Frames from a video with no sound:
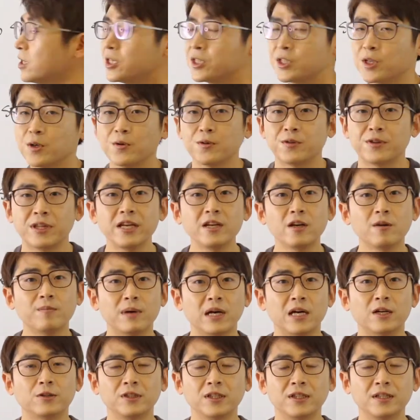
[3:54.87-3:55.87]
So think
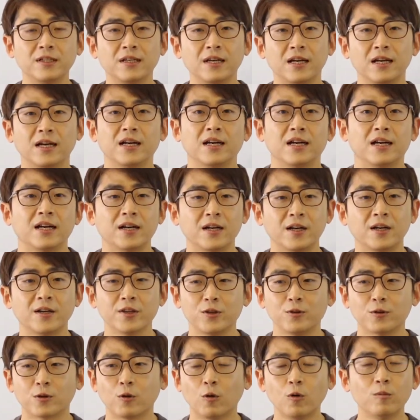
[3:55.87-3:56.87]
about
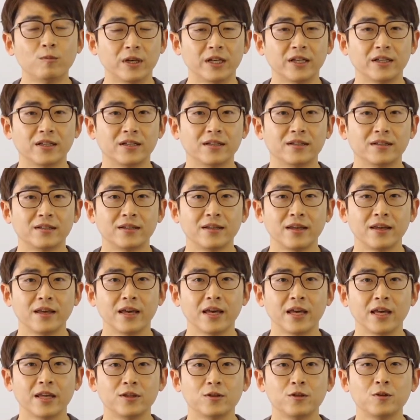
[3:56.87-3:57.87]
your homework,
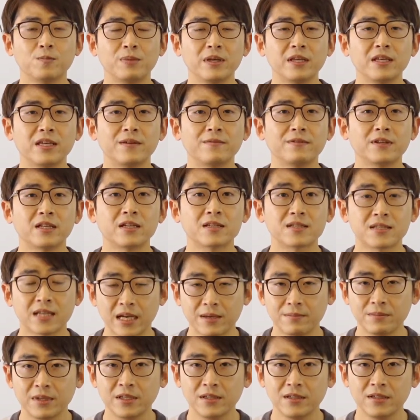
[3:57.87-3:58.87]
and you've been given an
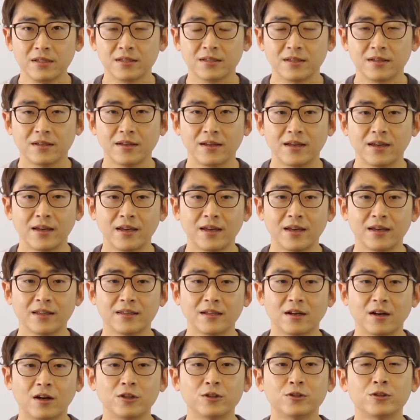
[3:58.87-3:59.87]
assignment,
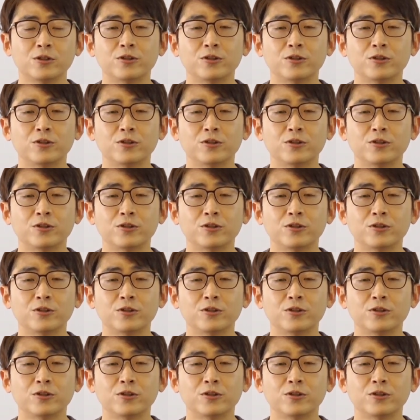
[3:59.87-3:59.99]
and on